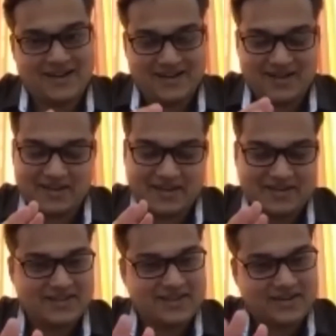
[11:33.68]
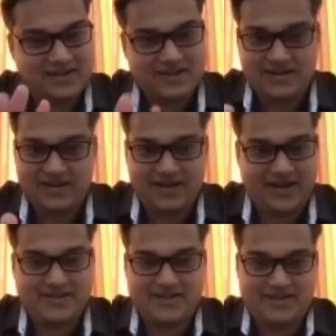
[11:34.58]
getting a clear
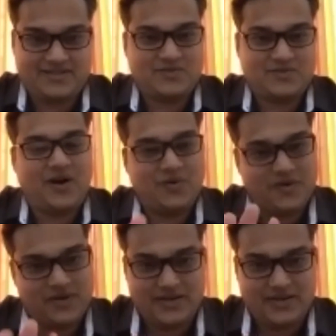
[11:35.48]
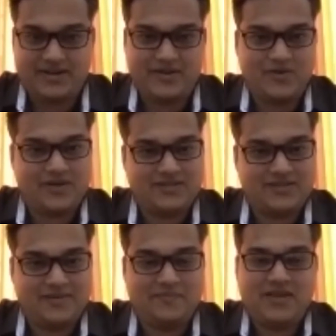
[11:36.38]
idea as to how to clear an AOR
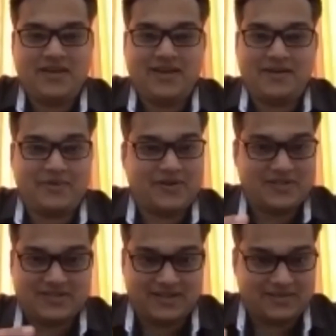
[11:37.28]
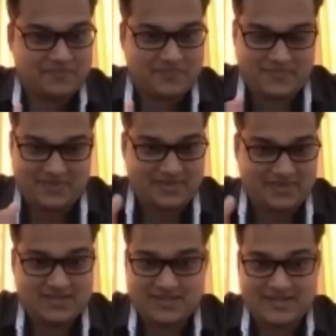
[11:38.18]
exam. Because
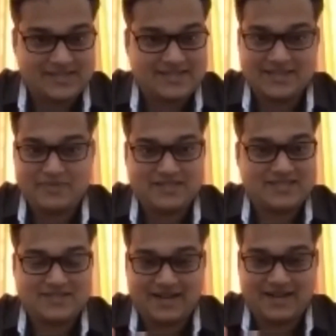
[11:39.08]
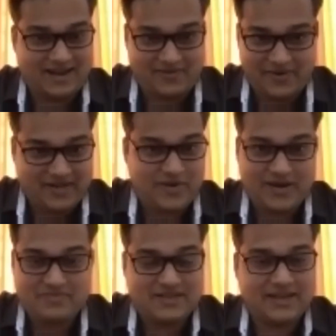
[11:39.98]
this bits and bits that right now
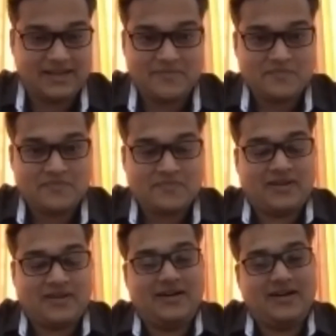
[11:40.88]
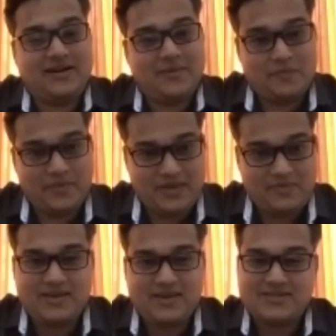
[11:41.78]
I'm telling,
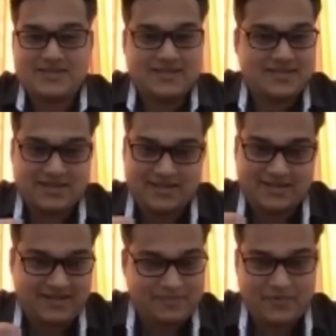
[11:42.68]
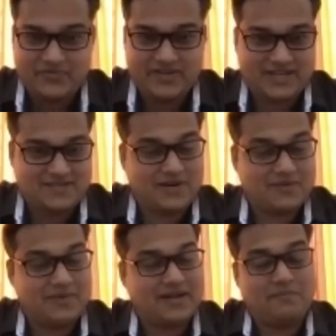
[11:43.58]
maybe it's just a tip of the iceberg,
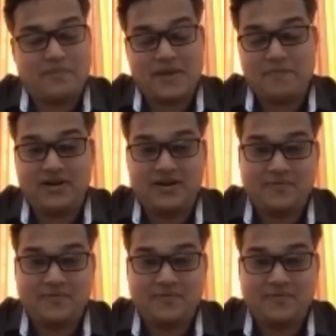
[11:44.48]
but people